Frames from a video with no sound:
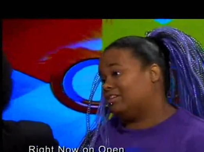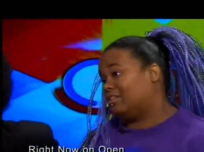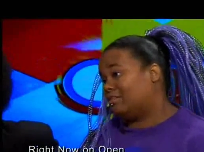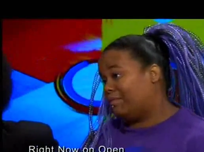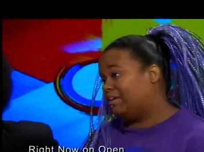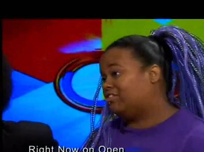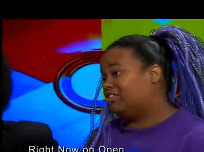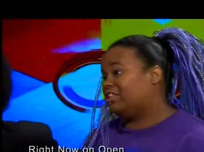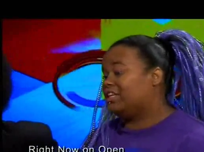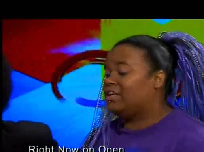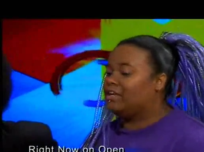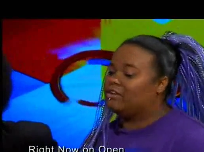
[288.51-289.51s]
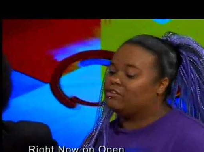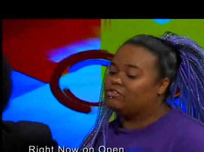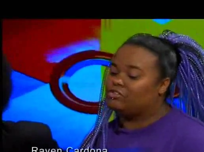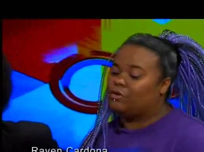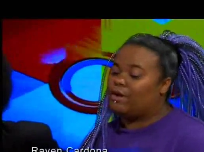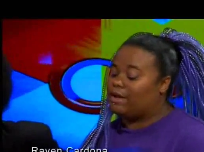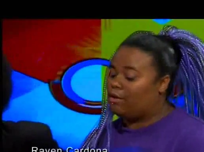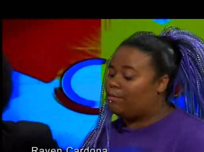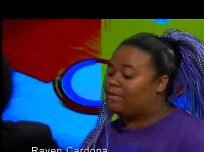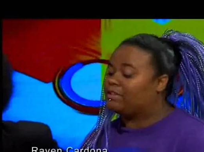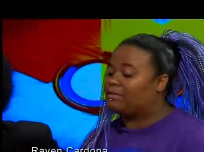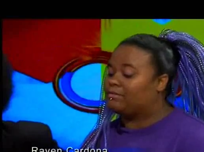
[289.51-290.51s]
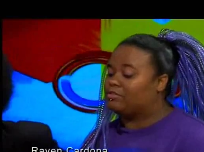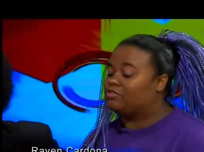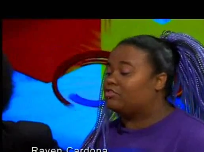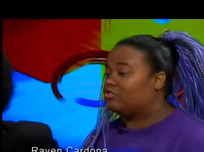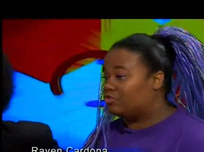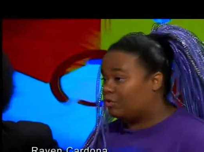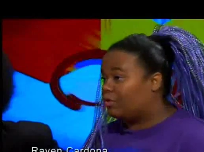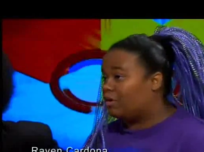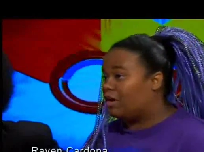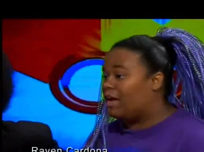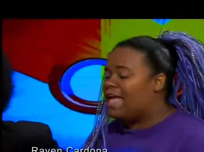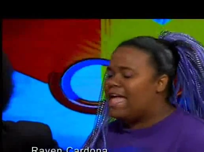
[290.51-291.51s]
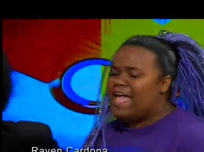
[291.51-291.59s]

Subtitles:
Especially here. So I opened up the store,